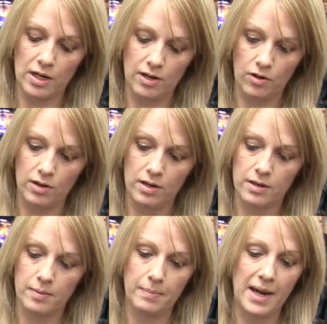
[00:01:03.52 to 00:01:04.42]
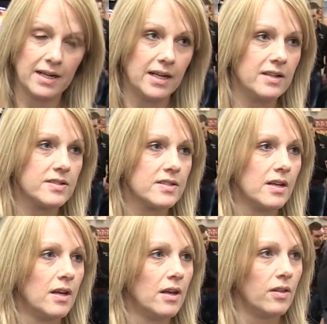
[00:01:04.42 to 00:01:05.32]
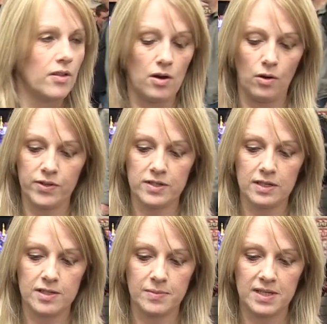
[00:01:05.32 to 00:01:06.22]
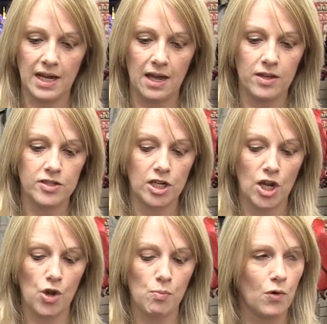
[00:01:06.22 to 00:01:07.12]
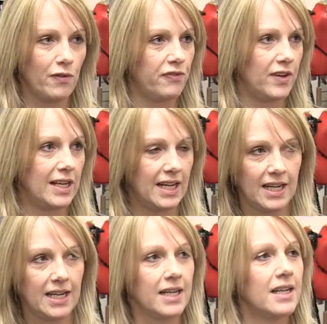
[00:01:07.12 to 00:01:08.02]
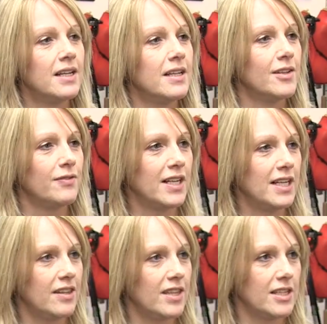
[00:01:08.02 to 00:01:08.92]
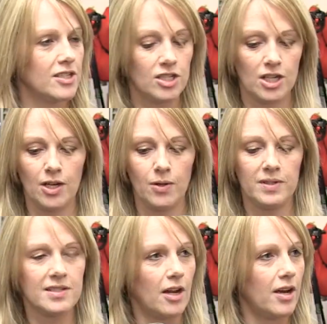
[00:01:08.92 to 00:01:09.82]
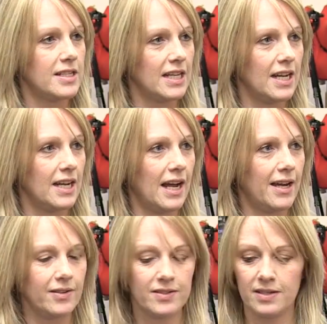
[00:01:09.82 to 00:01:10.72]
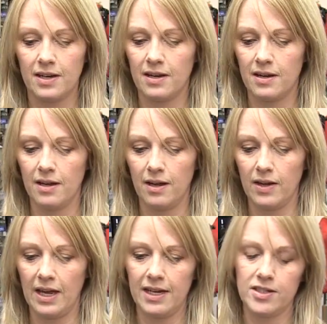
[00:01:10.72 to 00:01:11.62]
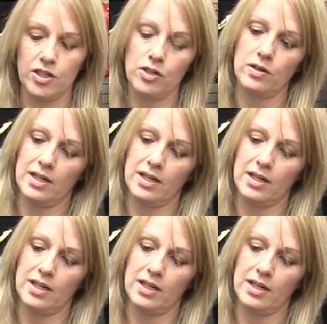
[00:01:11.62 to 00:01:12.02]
done on magnets that hold the system together, so no more fiddly things to do and sliding in and out. Okay, so you